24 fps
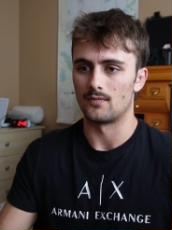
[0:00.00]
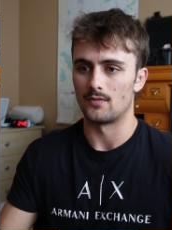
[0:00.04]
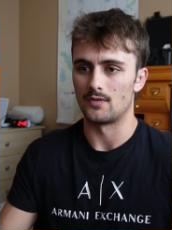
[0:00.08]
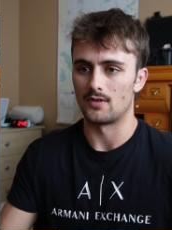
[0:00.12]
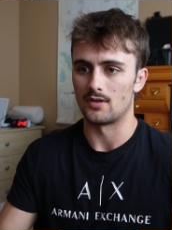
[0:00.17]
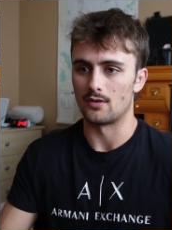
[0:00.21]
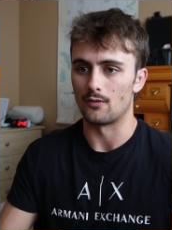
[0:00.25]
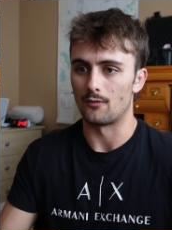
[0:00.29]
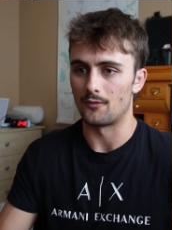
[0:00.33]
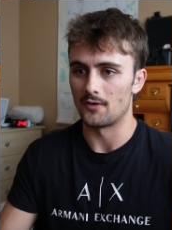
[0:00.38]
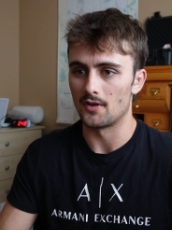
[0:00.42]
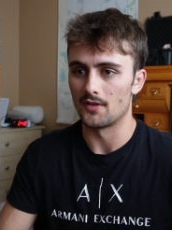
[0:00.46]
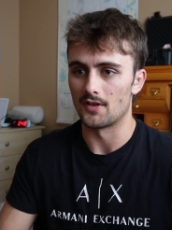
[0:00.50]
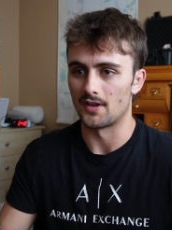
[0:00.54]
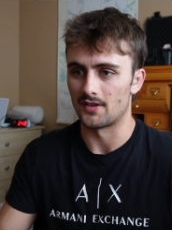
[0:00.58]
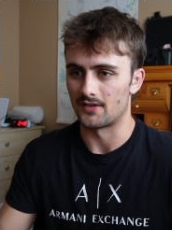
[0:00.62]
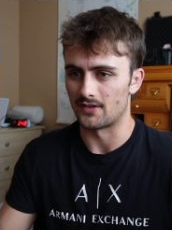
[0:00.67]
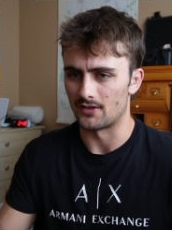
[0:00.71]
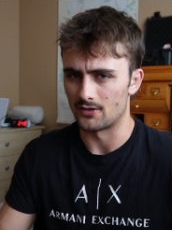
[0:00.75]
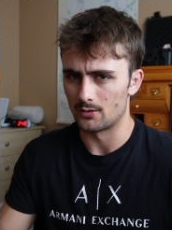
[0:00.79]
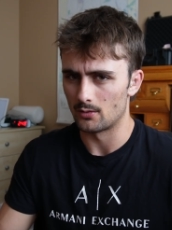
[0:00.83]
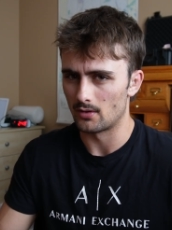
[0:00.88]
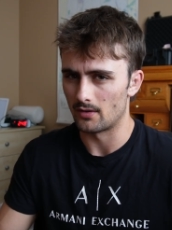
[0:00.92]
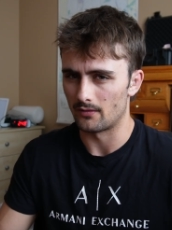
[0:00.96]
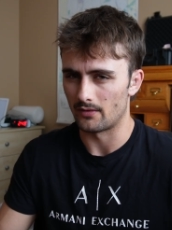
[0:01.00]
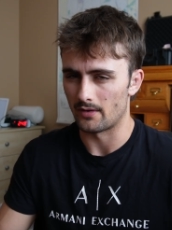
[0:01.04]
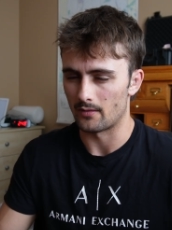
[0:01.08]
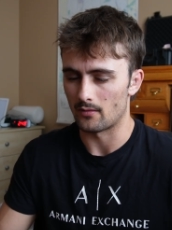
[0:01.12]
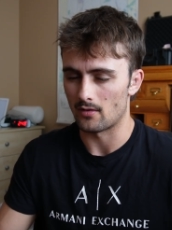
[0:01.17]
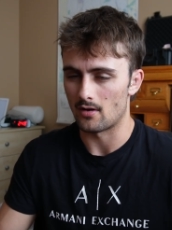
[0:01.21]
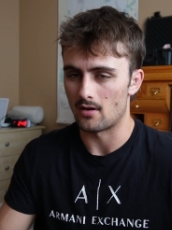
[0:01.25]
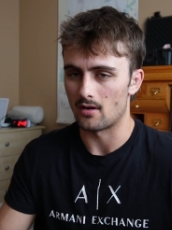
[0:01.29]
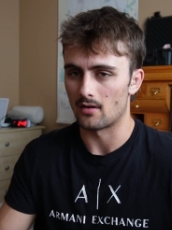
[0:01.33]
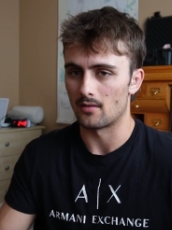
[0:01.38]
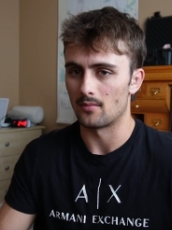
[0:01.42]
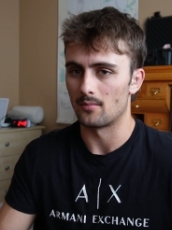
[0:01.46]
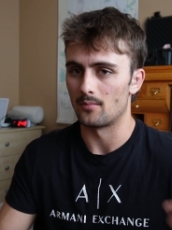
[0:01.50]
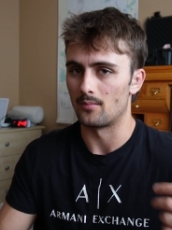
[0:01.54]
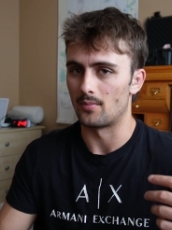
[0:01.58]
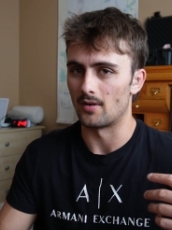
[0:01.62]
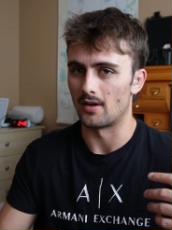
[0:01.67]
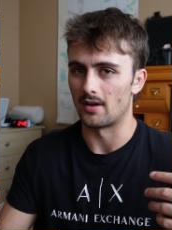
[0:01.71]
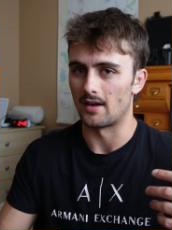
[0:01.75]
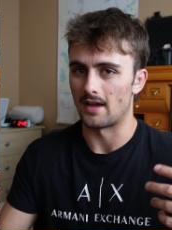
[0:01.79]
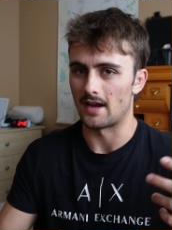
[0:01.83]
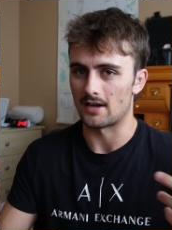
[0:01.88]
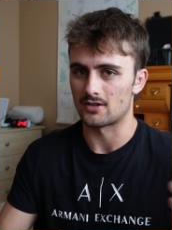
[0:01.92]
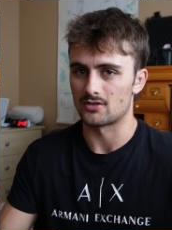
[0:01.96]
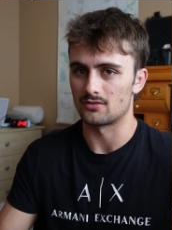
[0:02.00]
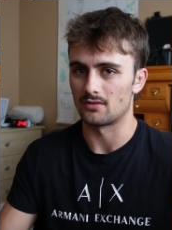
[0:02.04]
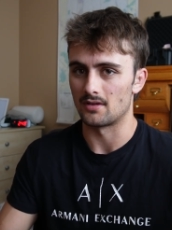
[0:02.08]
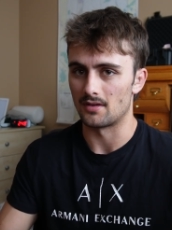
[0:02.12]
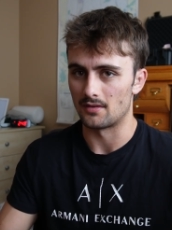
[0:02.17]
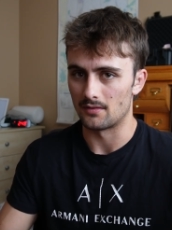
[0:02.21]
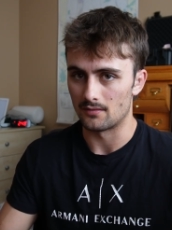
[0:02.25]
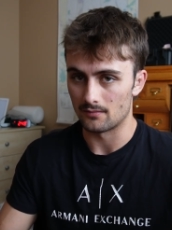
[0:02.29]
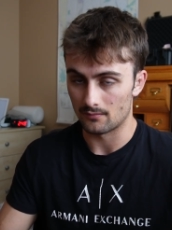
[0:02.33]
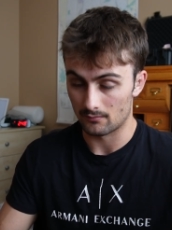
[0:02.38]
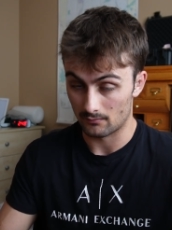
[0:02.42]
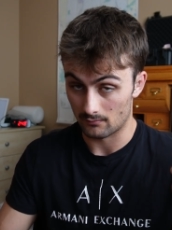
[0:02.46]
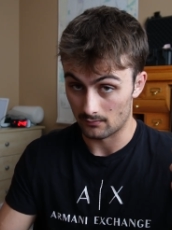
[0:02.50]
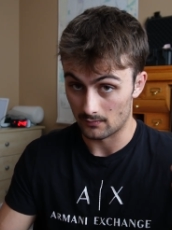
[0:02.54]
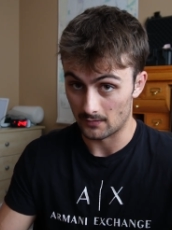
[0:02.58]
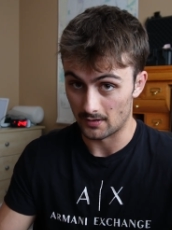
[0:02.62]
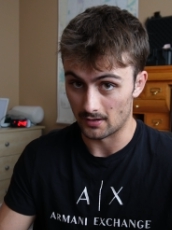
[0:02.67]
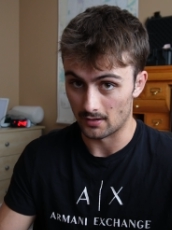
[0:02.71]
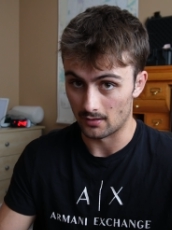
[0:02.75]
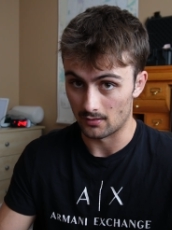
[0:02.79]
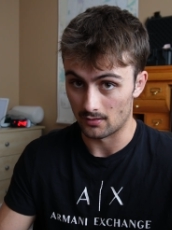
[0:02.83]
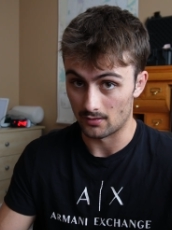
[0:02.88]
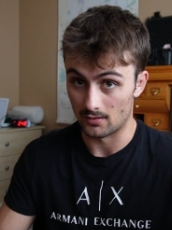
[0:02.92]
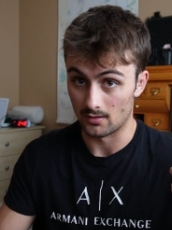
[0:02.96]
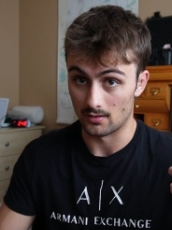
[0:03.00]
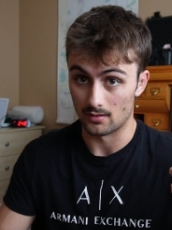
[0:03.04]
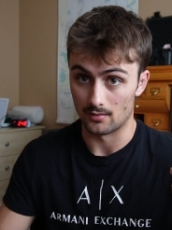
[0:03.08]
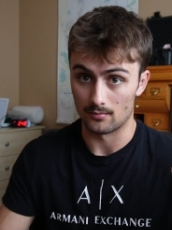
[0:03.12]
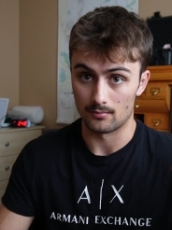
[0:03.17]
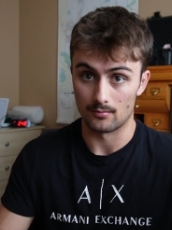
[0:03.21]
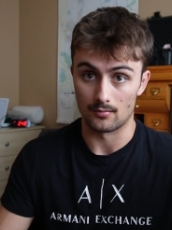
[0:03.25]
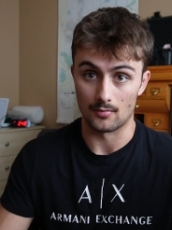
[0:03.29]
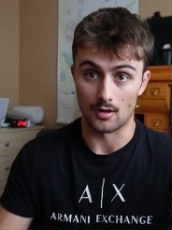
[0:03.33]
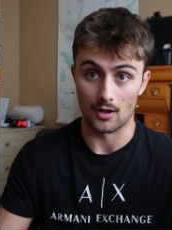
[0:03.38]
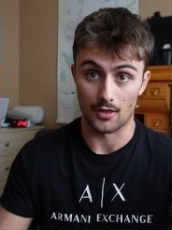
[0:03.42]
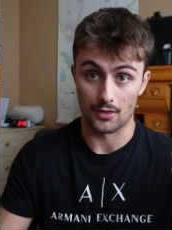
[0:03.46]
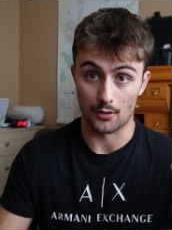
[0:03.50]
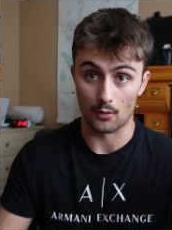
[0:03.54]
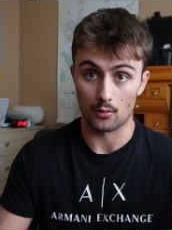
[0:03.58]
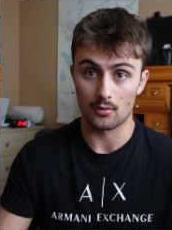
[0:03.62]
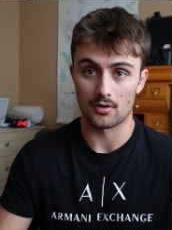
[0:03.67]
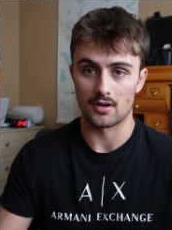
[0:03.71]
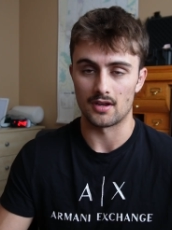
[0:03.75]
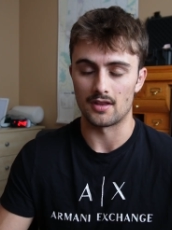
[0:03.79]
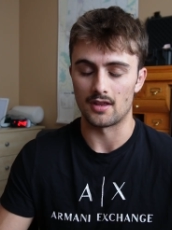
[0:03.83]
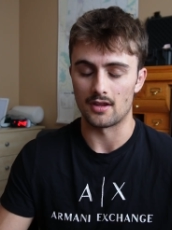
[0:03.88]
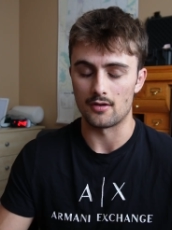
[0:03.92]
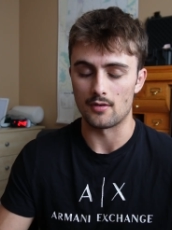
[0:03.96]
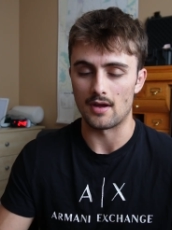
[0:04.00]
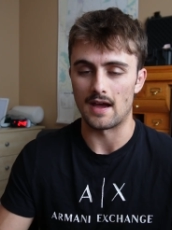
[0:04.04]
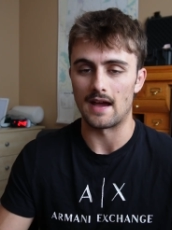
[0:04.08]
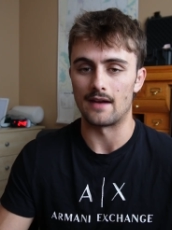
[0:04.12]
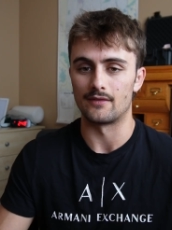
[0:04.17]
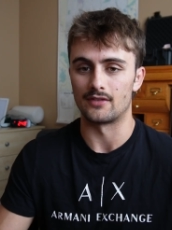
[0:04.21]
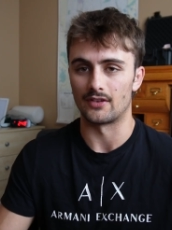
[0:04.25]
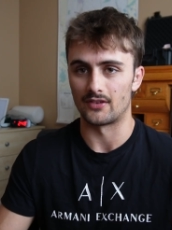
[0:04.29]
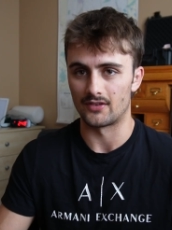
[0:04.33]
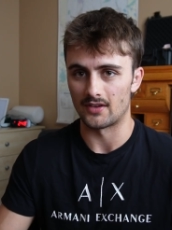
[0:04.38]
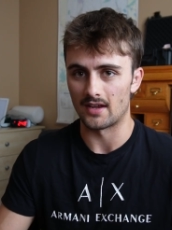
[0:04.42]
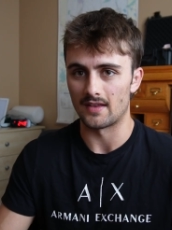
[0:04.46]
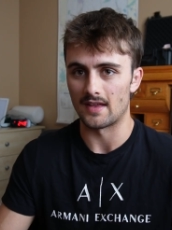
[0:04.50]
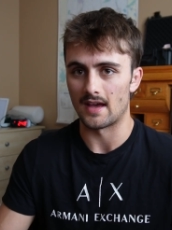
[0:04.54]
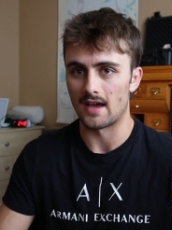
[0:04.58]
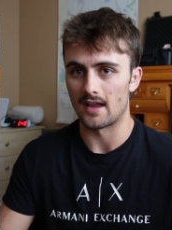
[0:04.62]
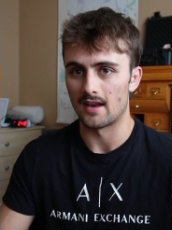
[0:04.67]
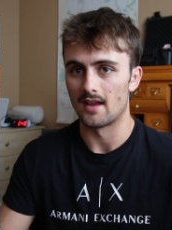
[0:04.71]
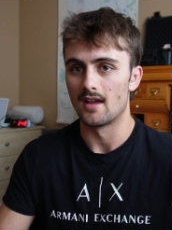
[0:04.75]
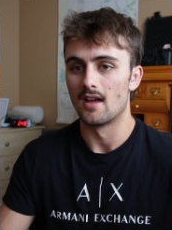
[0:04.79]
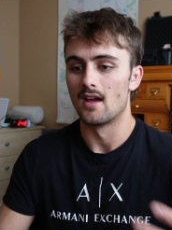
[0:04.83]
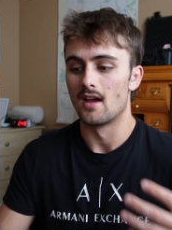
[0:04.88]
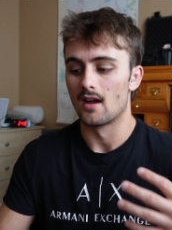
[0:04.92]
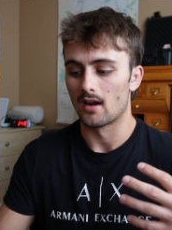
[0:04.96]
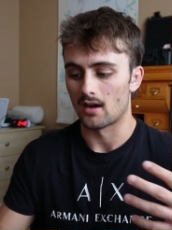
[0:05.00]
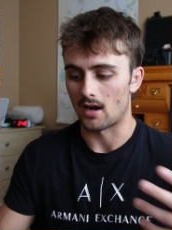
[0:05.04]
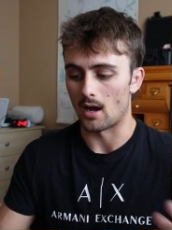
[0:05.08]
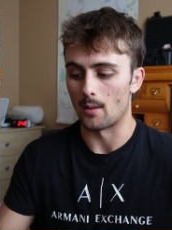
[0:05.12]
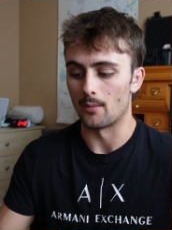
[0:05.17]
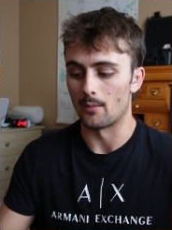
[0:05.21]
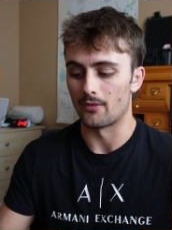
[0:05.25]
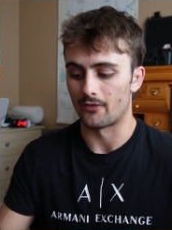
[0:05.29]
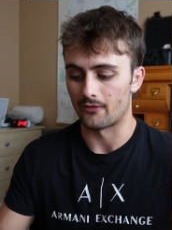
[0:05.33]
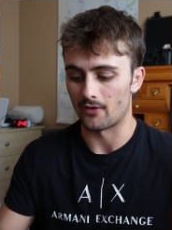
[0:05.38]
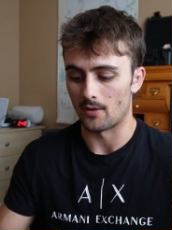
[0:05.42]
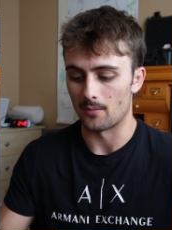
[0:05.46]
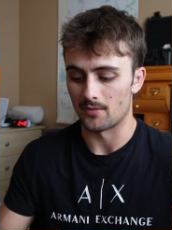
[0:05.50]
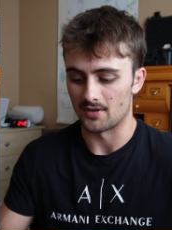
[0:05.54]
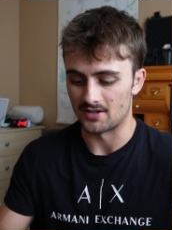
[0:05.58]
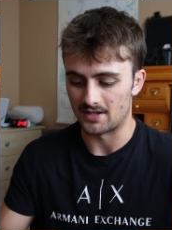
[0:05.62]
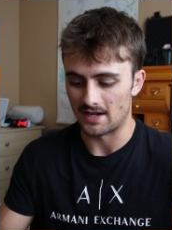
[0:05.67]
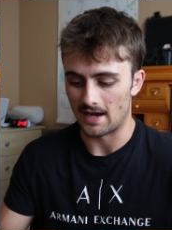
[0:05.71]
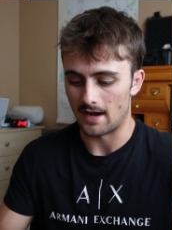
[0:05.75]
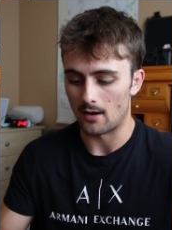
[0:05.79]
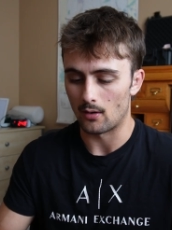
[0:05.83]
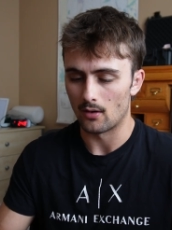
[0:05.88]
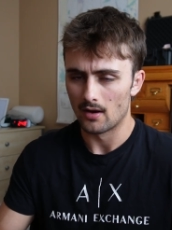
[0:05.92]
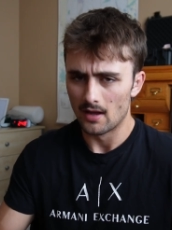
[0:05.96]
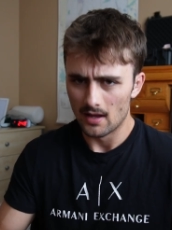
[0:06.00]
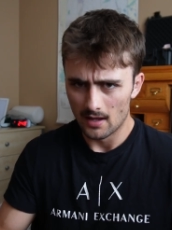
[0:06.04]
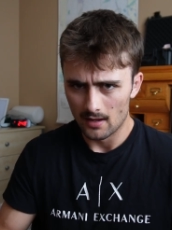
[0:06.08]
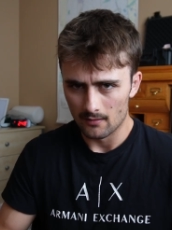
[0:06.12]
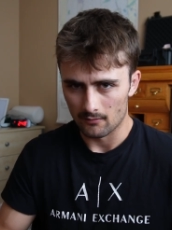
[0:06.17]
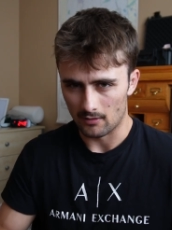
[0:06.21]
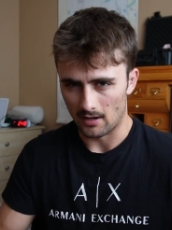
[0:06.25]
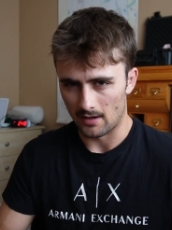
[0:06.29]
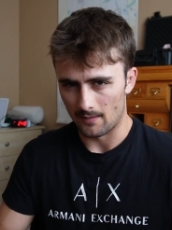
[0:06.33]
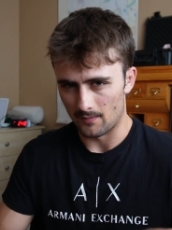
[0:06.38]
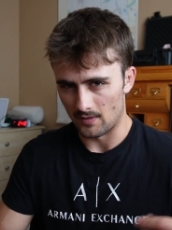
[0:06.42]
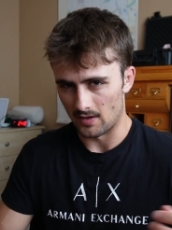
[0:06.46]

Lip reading: You feel that it's intuitively wrong, but actually the authority that you have to say that comes from the Tao, right?